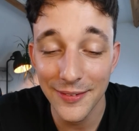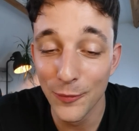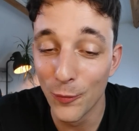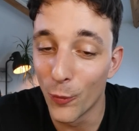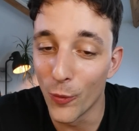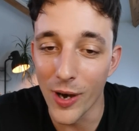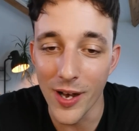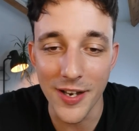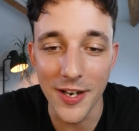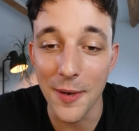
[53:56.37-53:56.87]

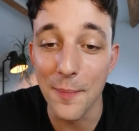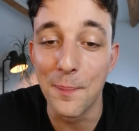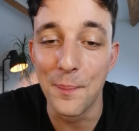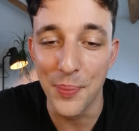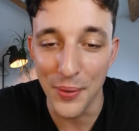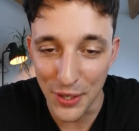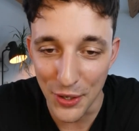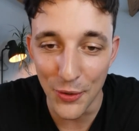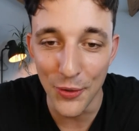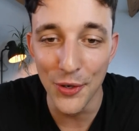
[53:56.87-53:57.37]
What a
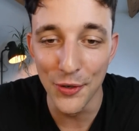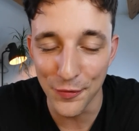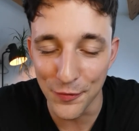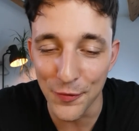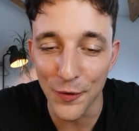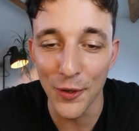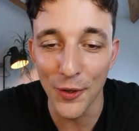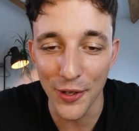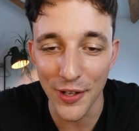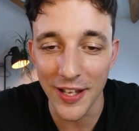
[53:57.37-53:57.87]

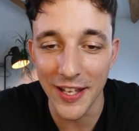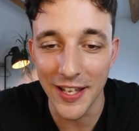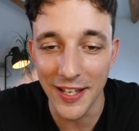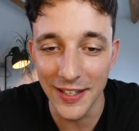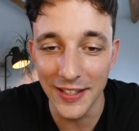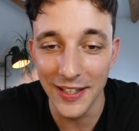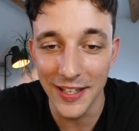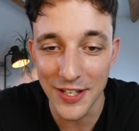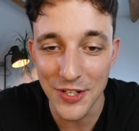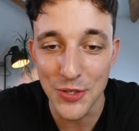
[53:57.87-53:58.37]
beautiful
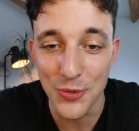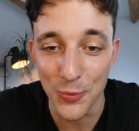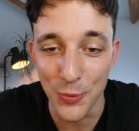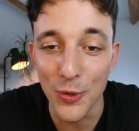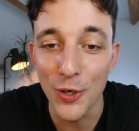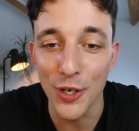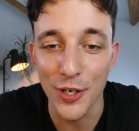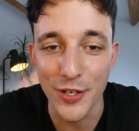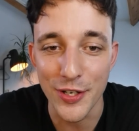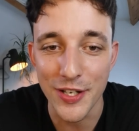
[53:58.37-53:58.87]
English
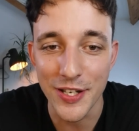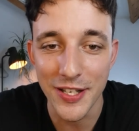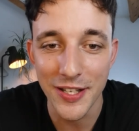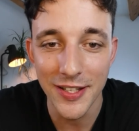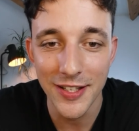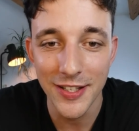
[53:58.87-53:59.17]
word.